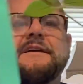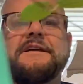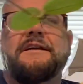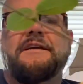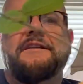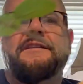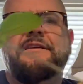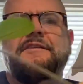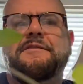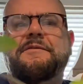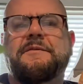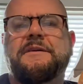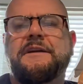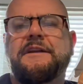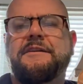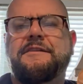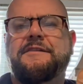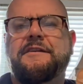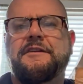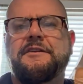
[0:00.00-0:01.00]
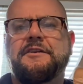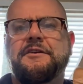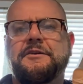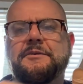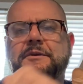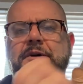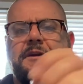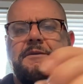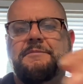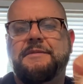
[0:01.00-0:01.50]
This one is a
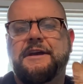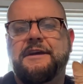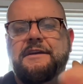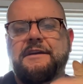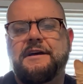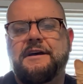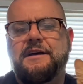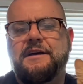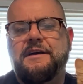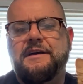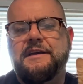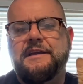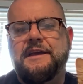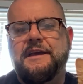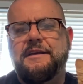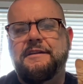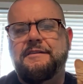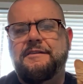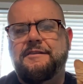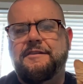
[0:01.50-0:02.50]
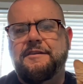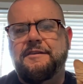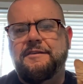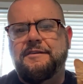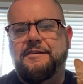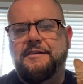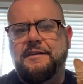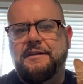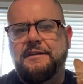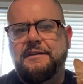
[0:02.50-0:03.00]
new one by, again,
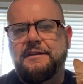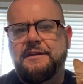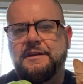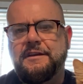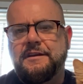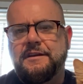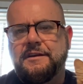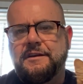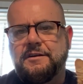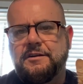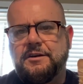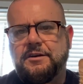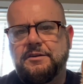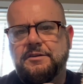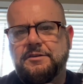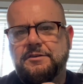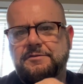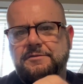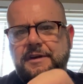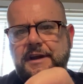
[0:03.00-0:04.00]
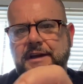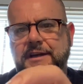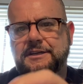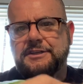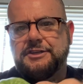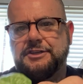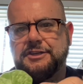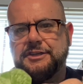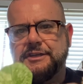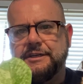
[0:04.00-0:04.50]
Susan Coco
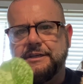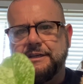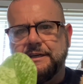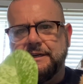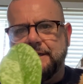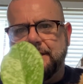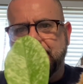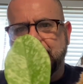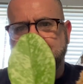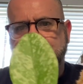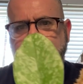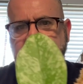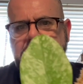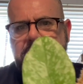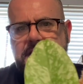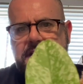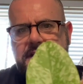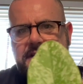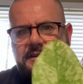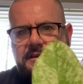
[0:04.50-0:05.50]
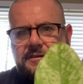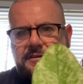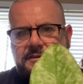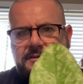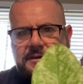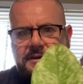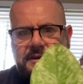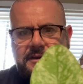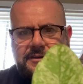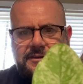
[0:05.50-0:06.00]
Ranch. And this
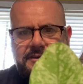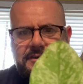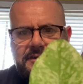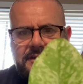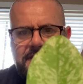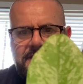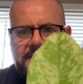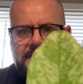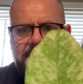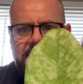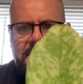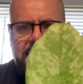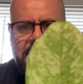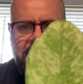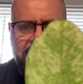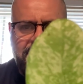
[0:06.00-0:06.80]
one, as you can see, is